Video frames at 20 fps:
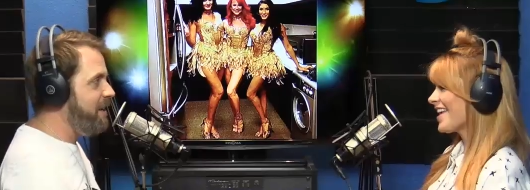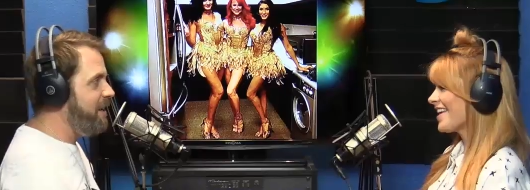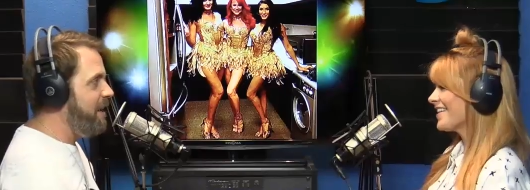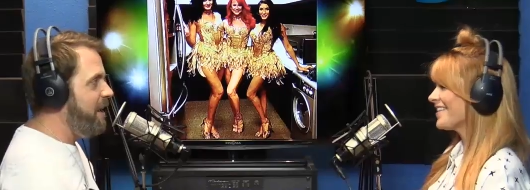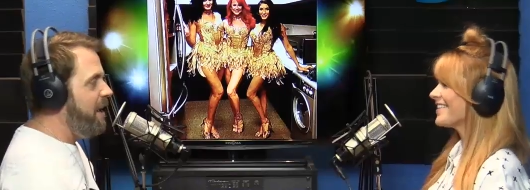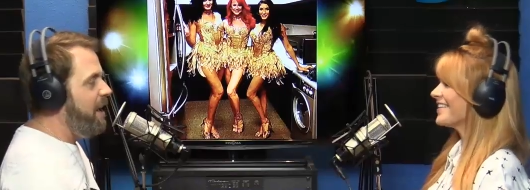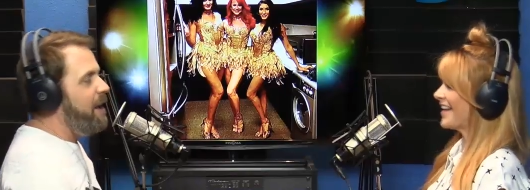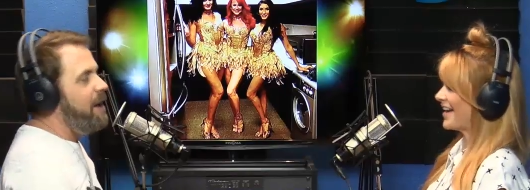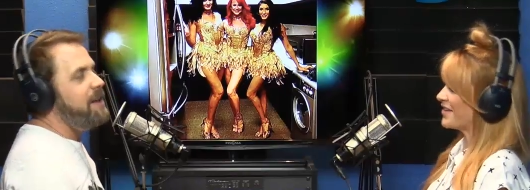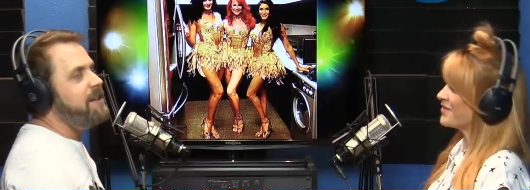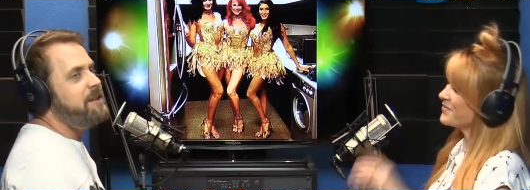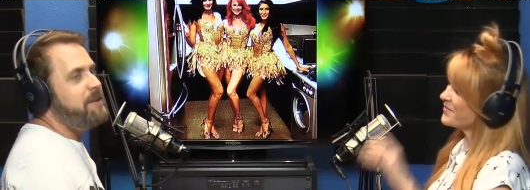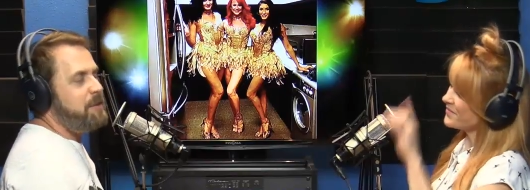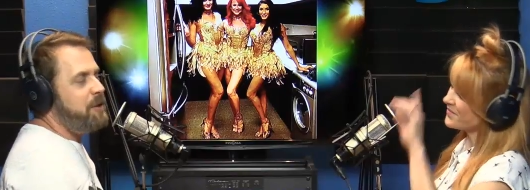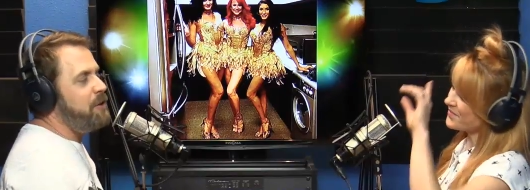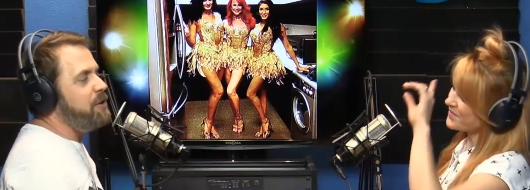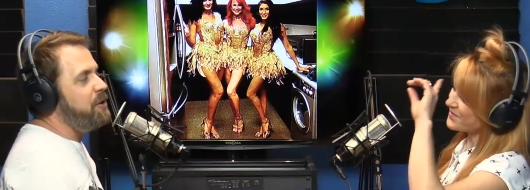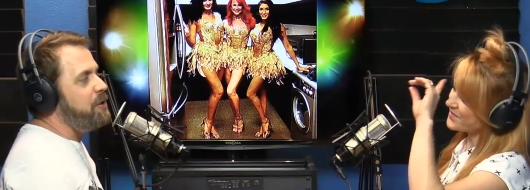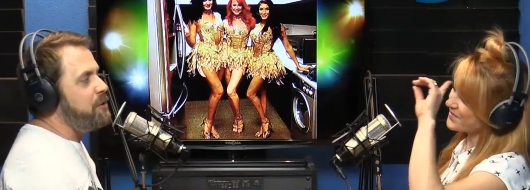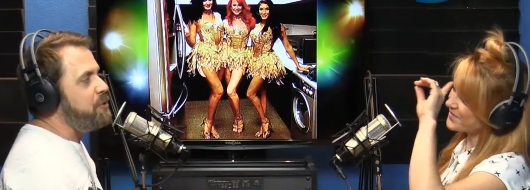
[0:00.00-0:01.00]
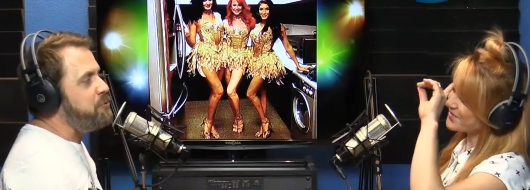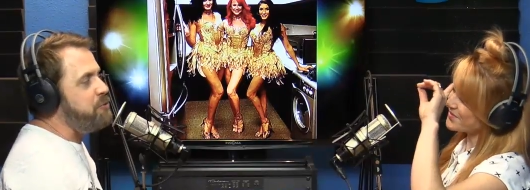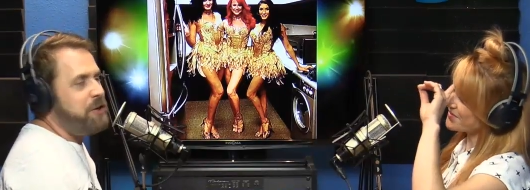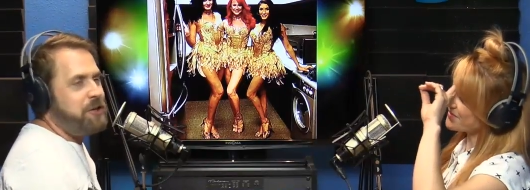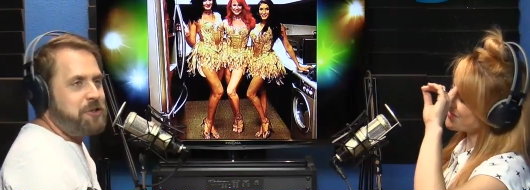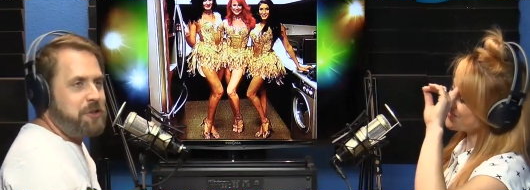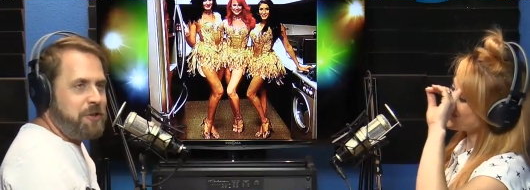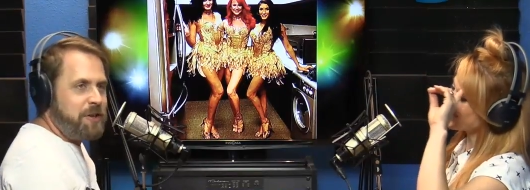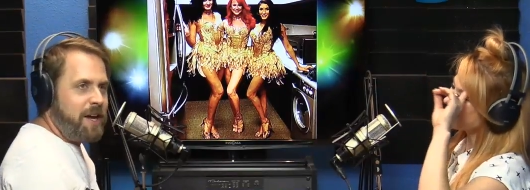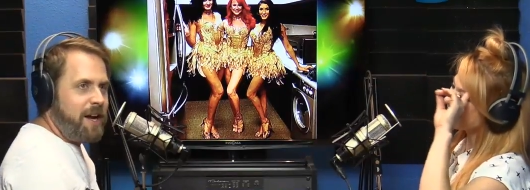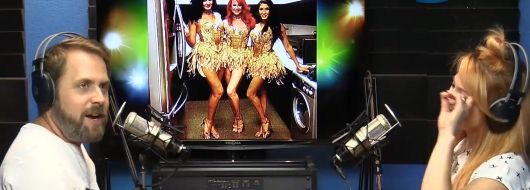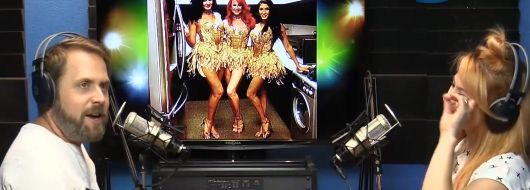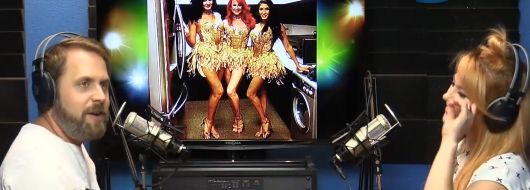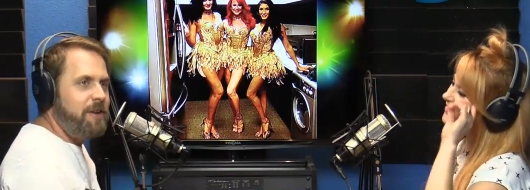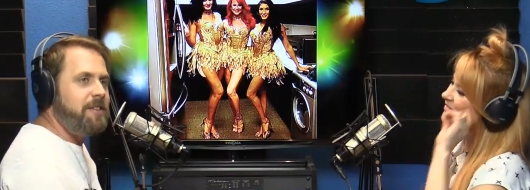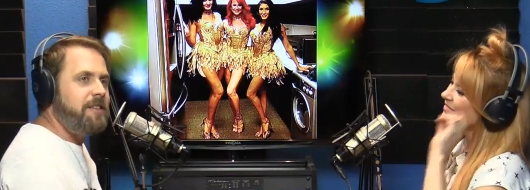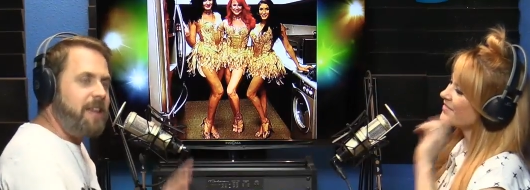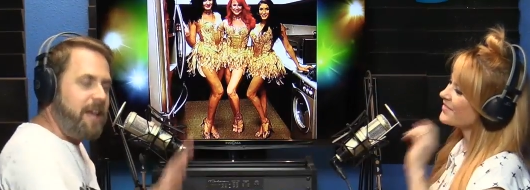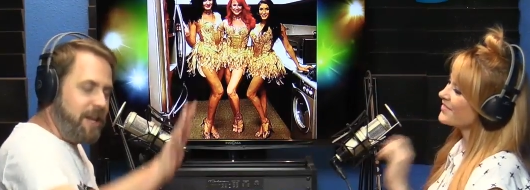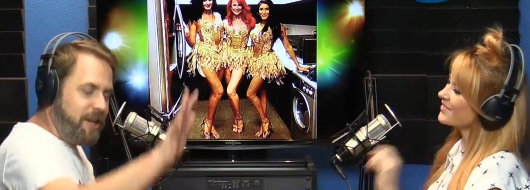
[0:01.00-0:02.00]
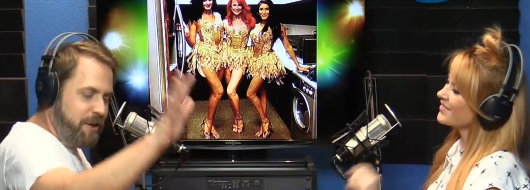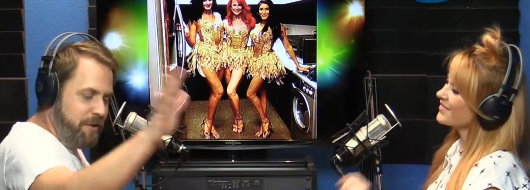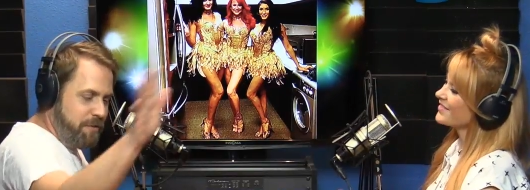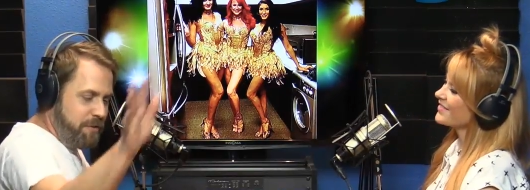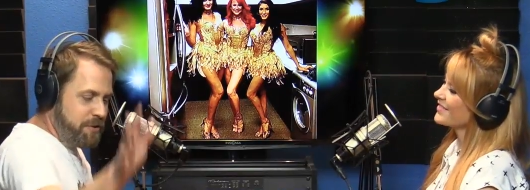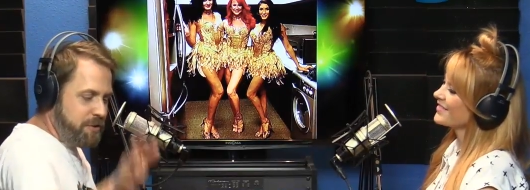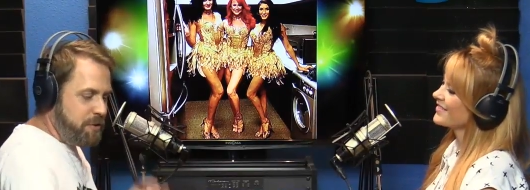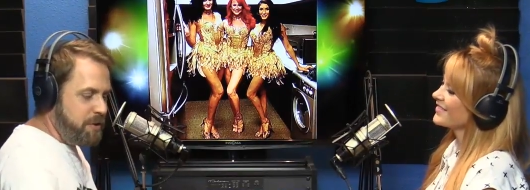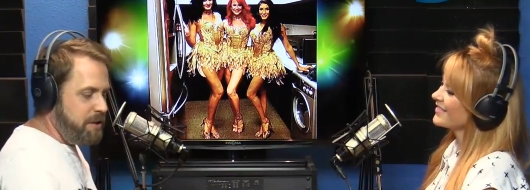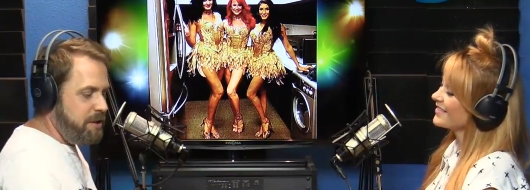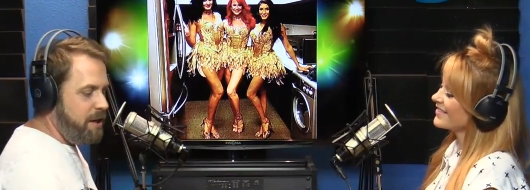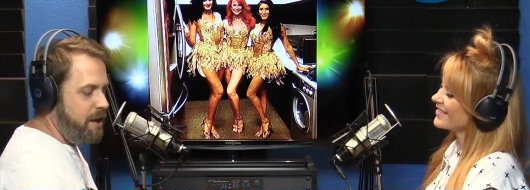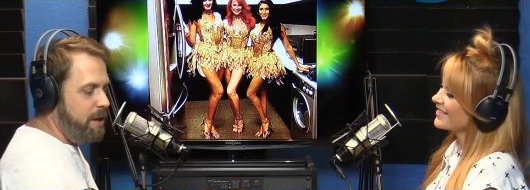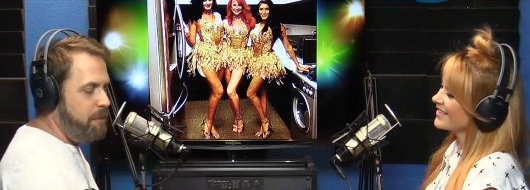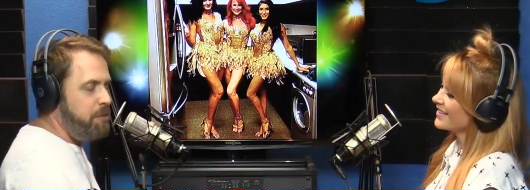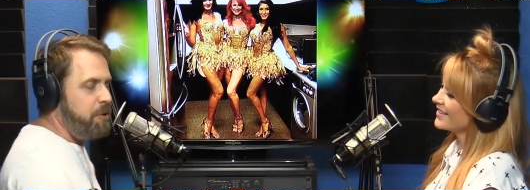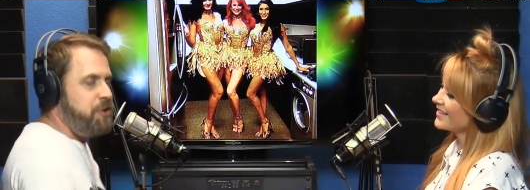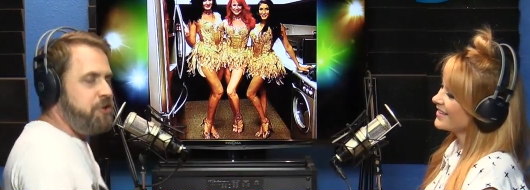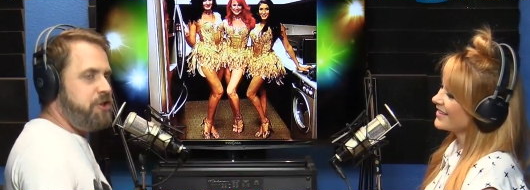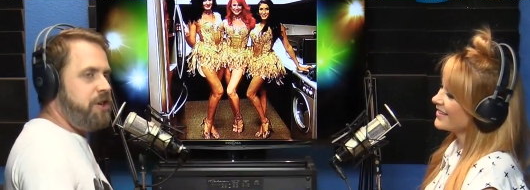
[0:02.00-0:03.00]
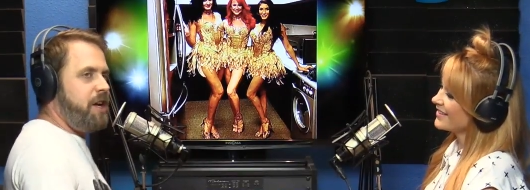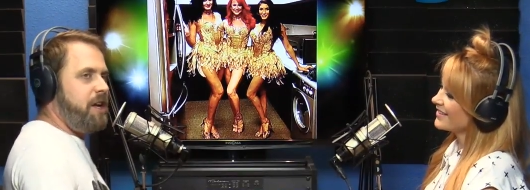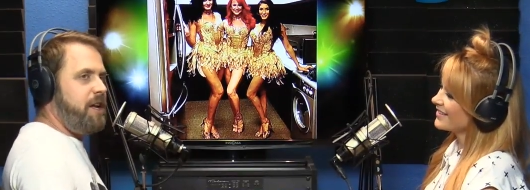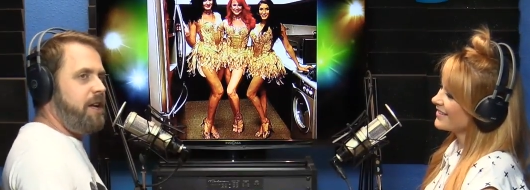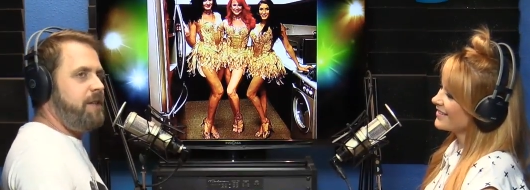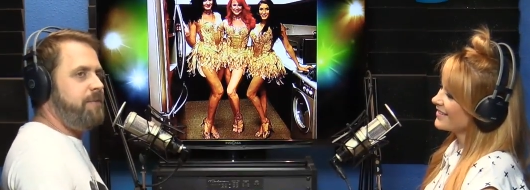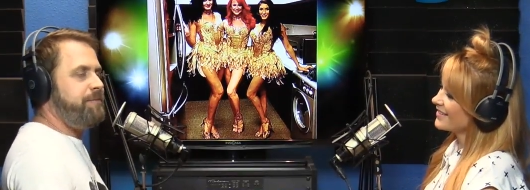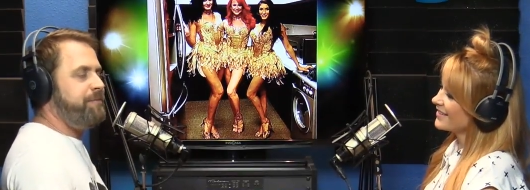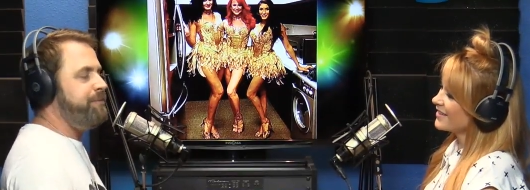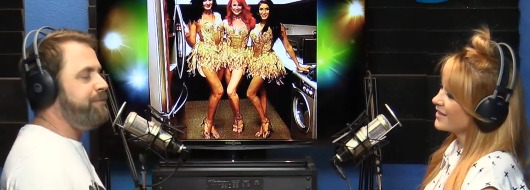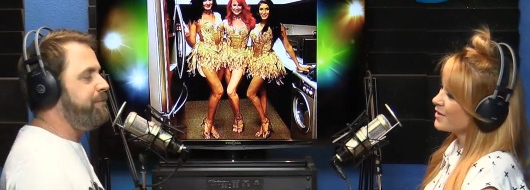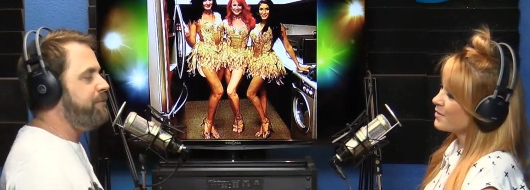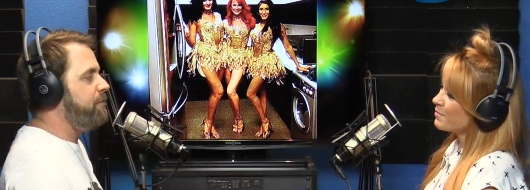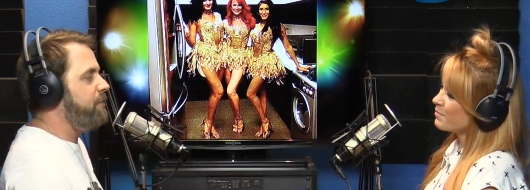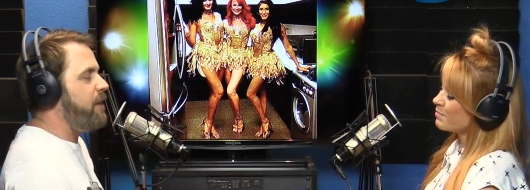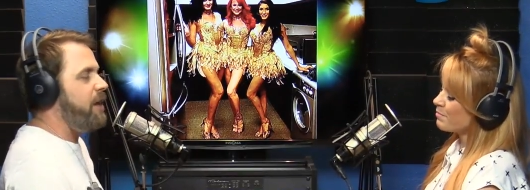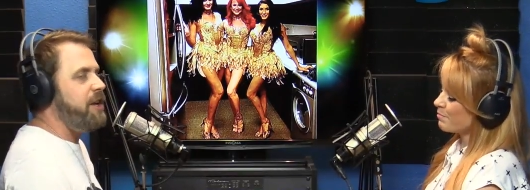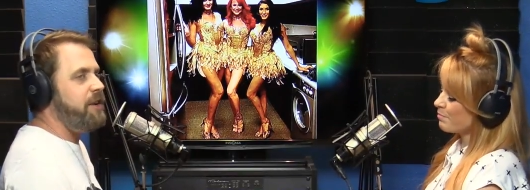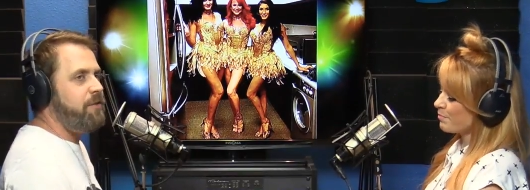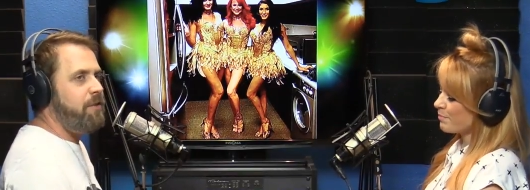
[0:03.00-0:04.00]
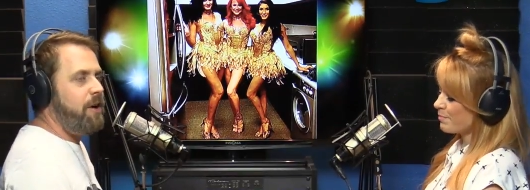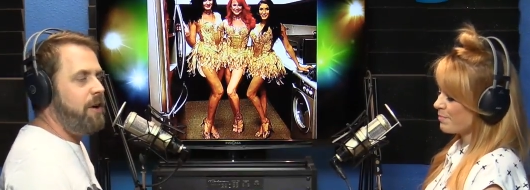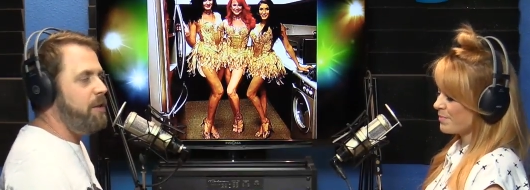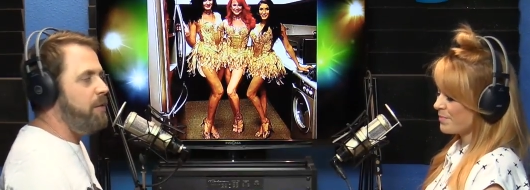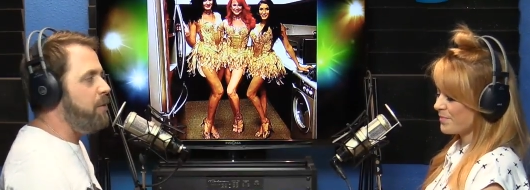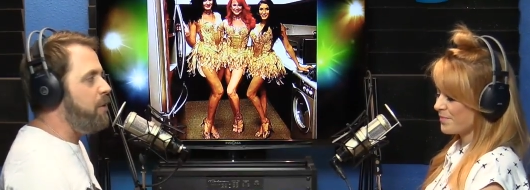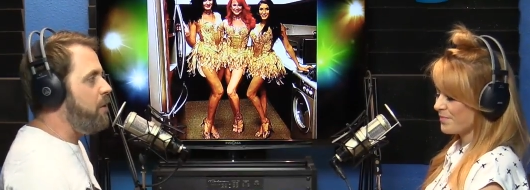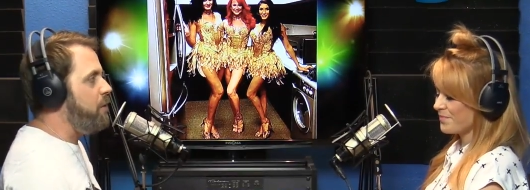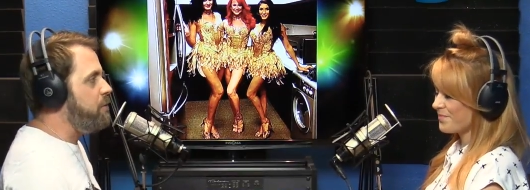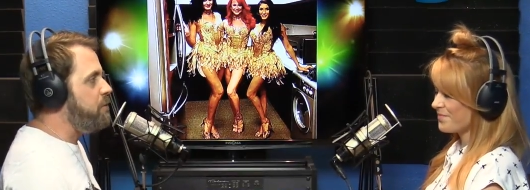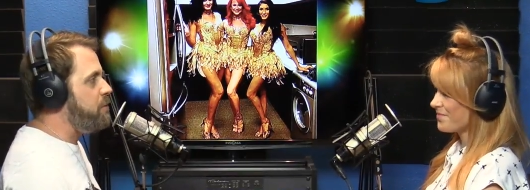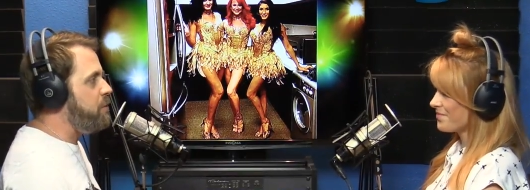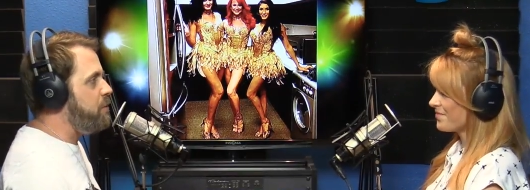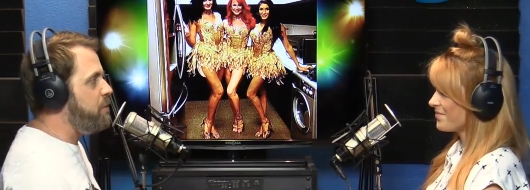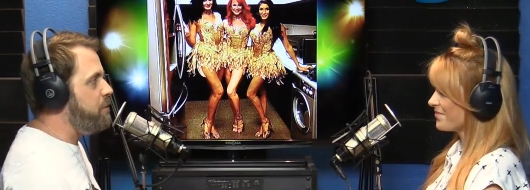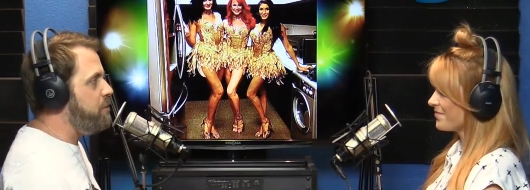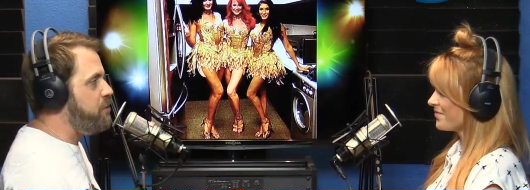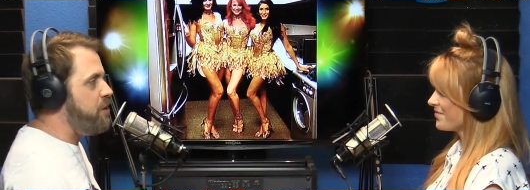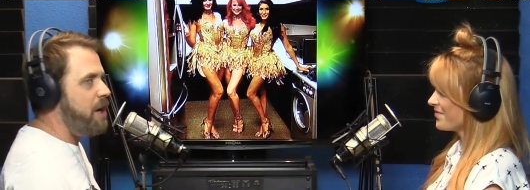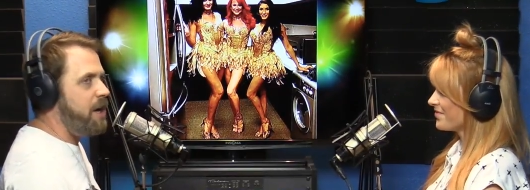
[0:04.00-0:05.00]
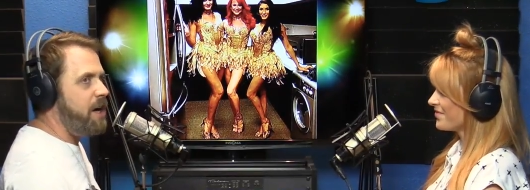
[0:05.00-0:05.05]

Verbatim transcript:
Speaker 1: in. Yeah. They're, a little stricter now, and thank you for doing that. Appreciate it. Mm-hmm. Thank you for all of those who check